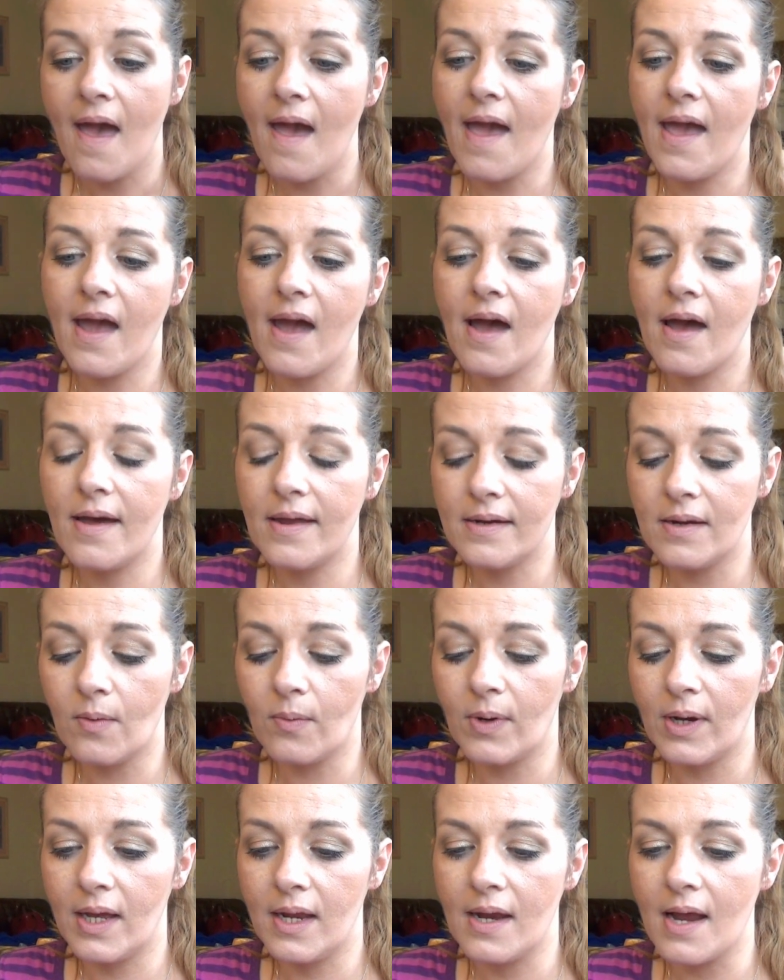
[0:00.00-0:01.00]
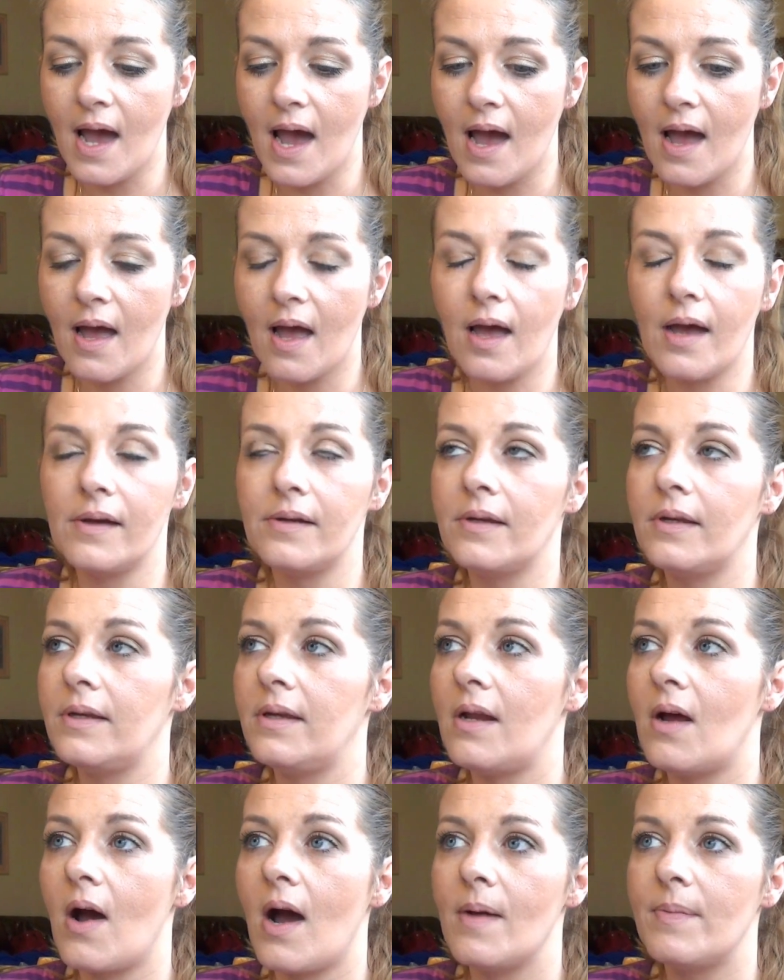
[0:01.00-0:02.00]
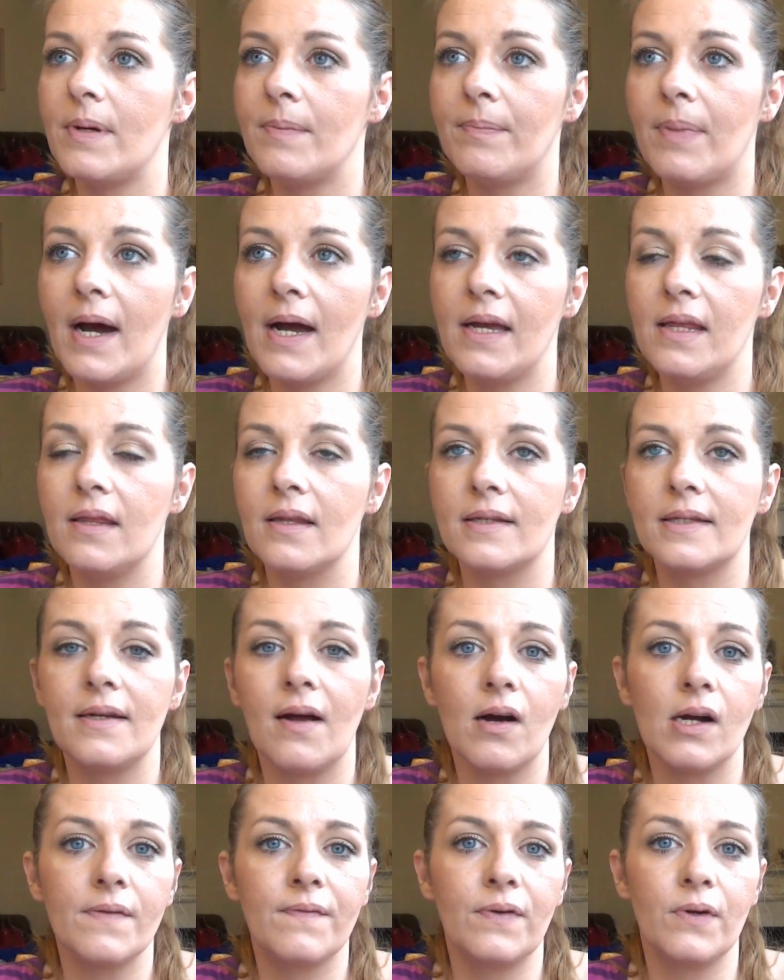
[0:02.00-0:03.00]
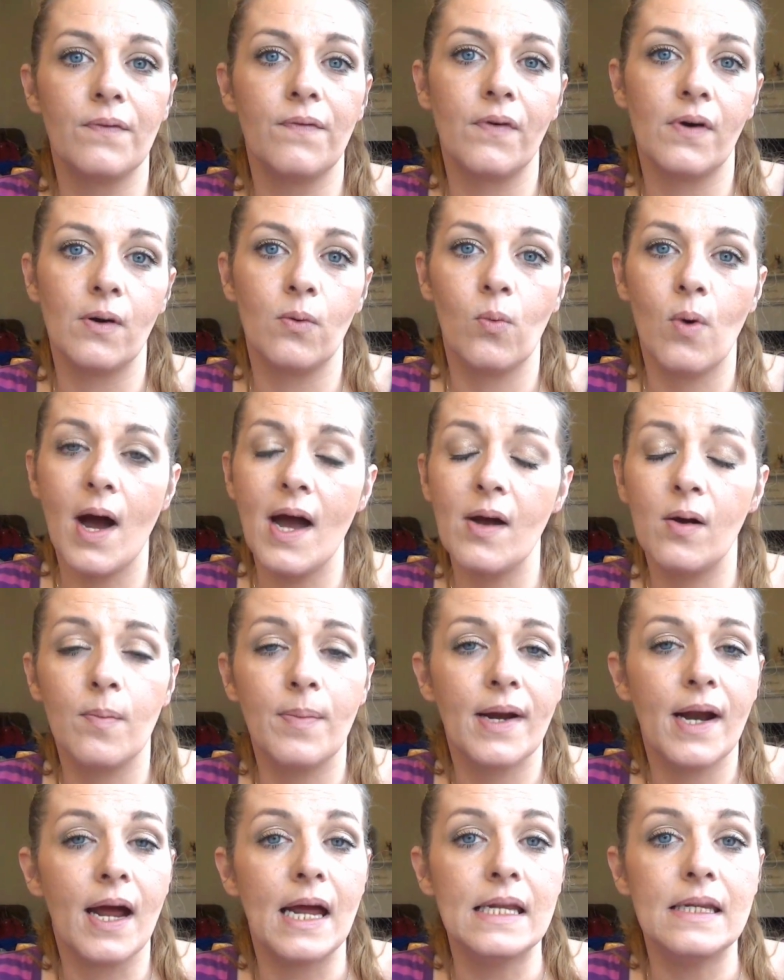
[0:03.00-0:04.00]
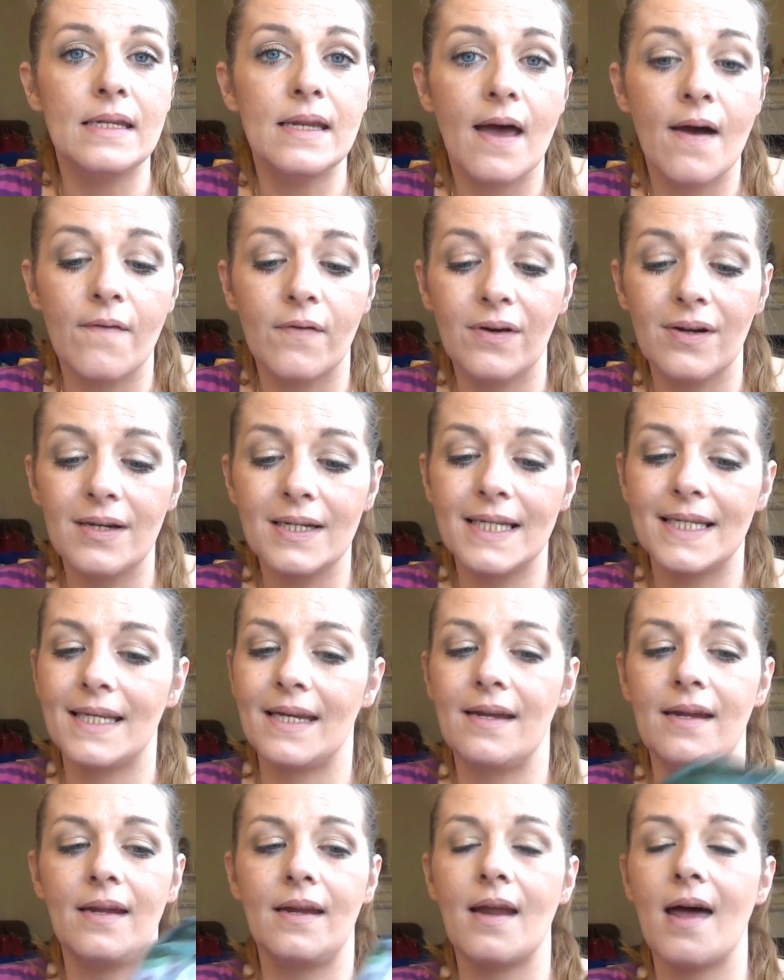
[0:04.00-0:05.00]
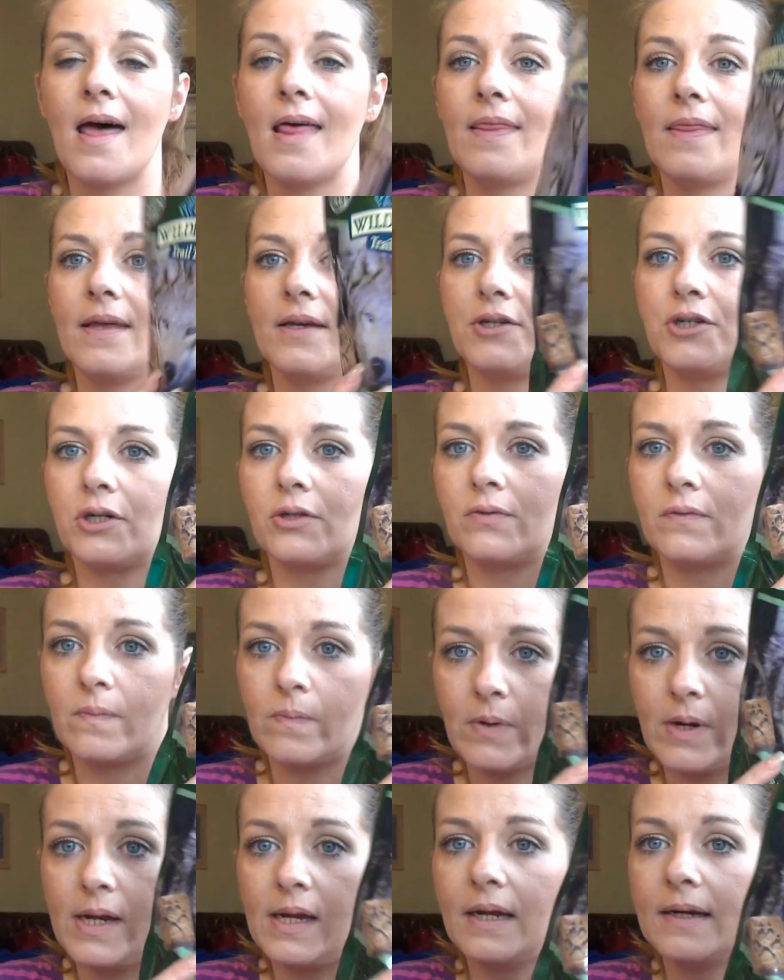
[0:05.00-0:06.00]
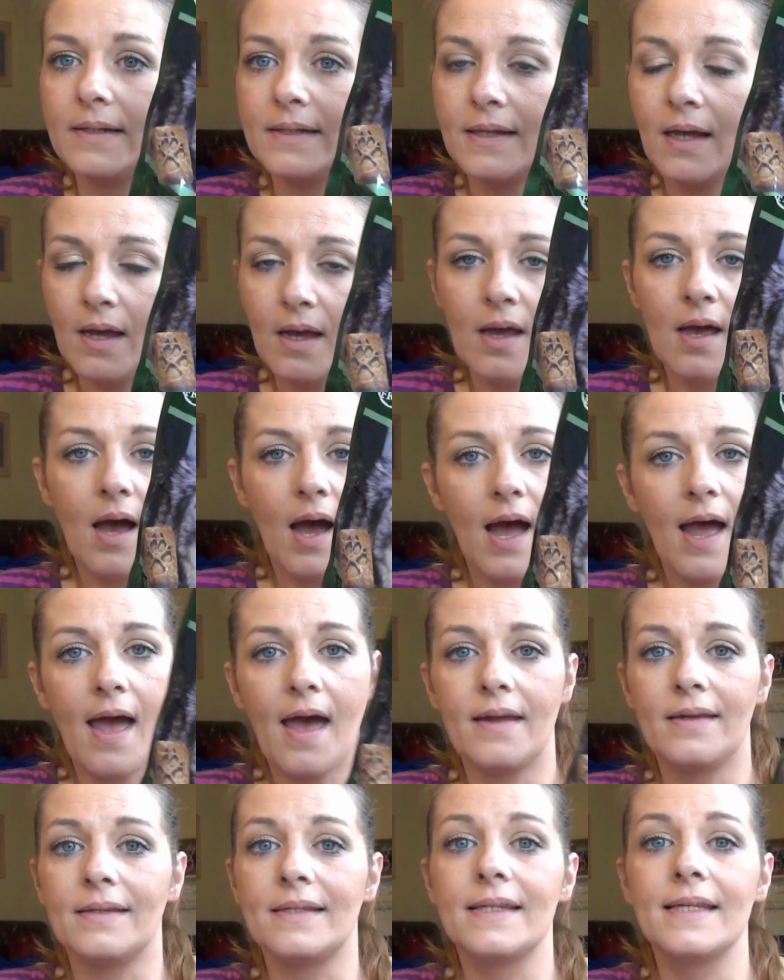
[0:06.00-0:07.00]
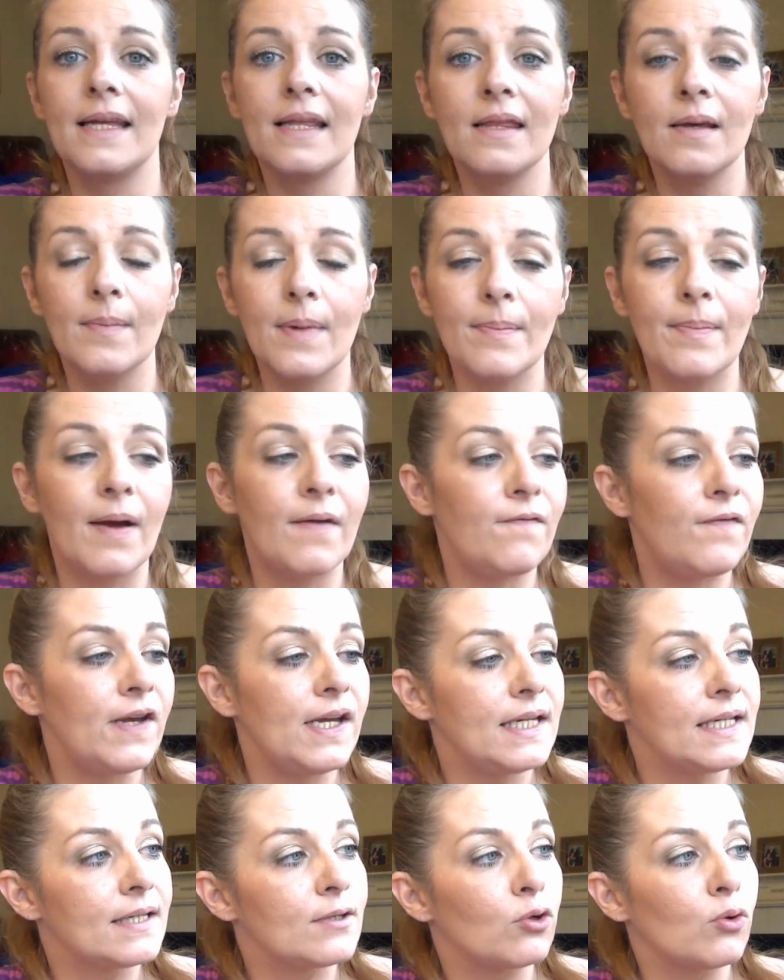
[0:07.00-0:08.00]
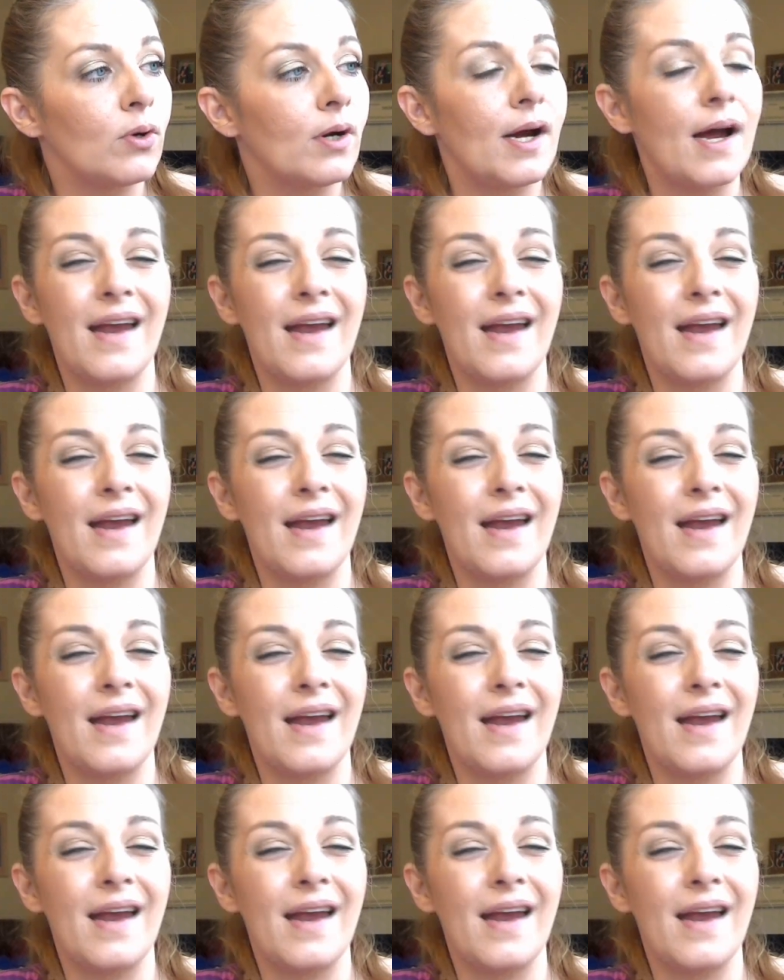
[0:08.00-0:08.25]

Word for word: And when you know, I've been buying this dog food for a while, but I'd never seen the treats I had not seen them at my feed store.